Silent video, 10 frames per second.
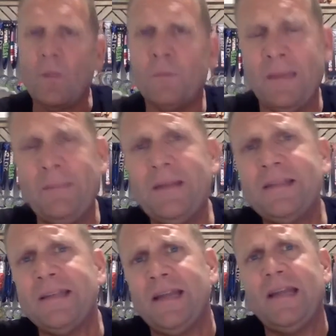But maybe
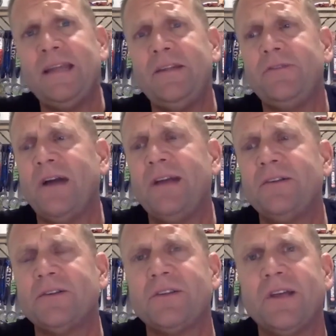today you find
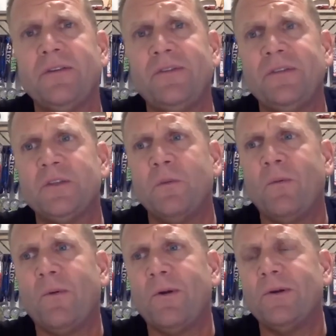yourself on this
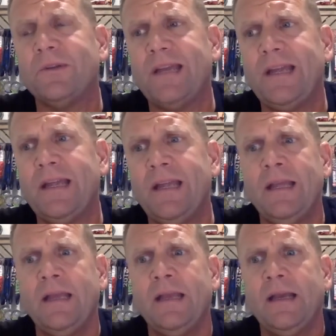Memorial Day
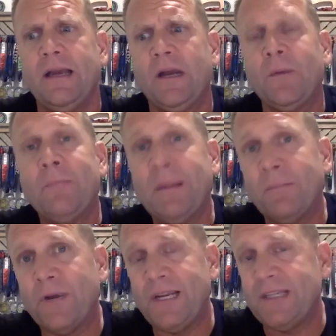
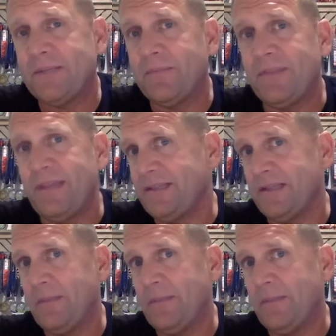remembering some things in the